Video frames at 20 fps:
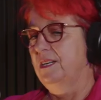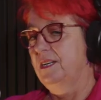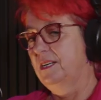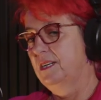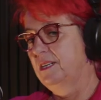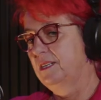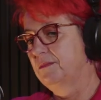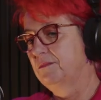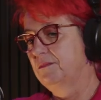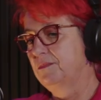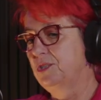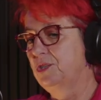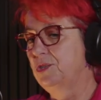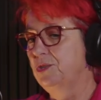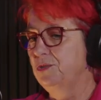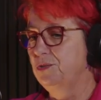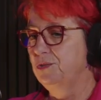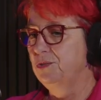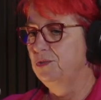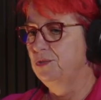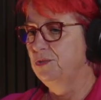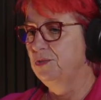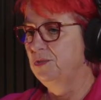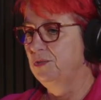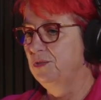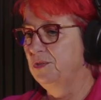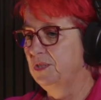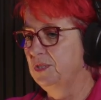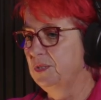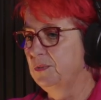to
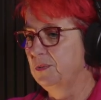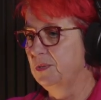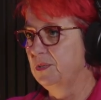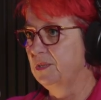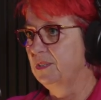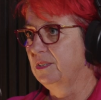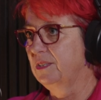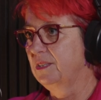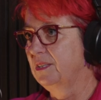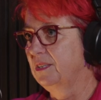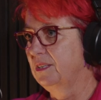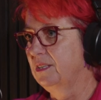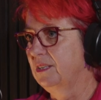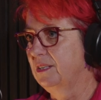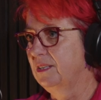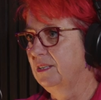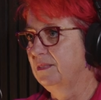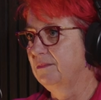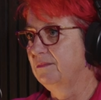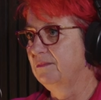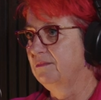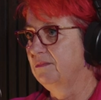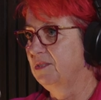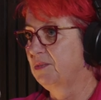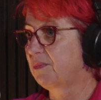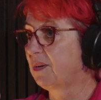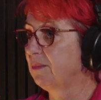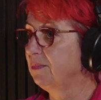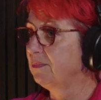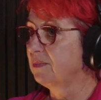do this work, to
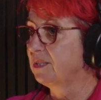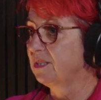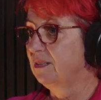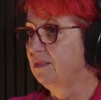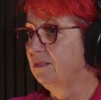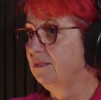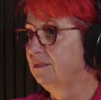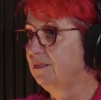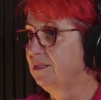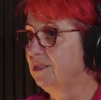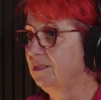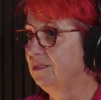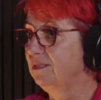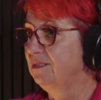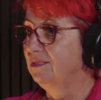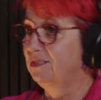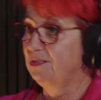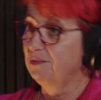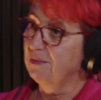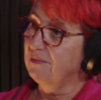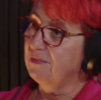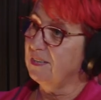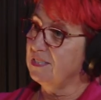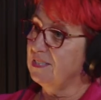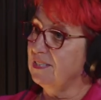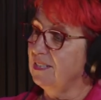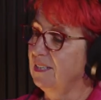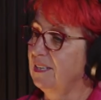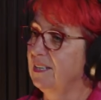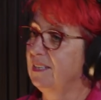problem solve, to
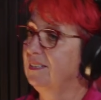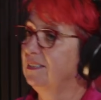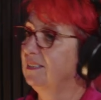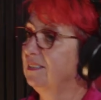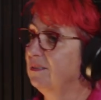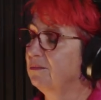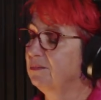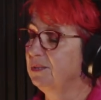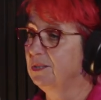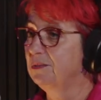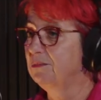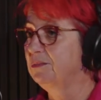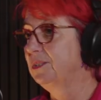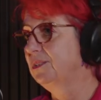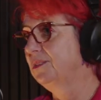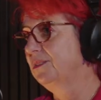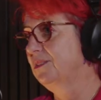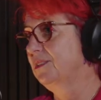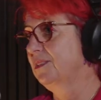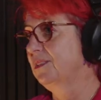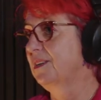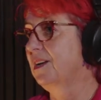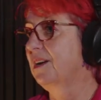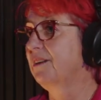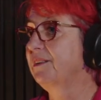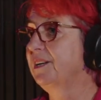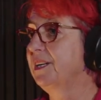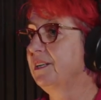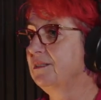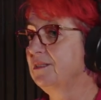investigate a real world
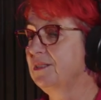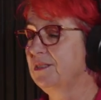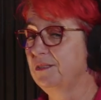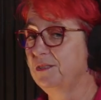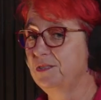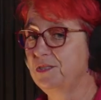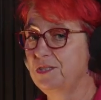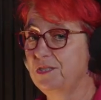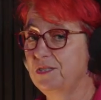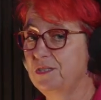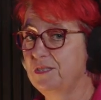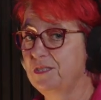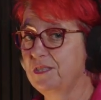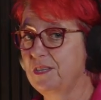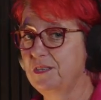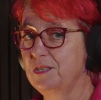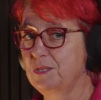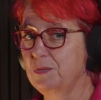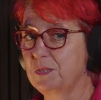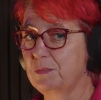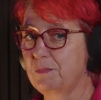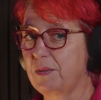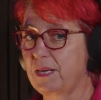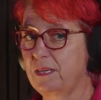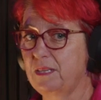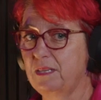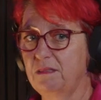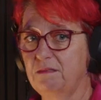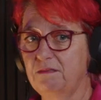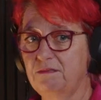scenario and solution. So this was
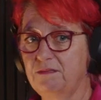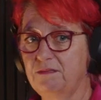back in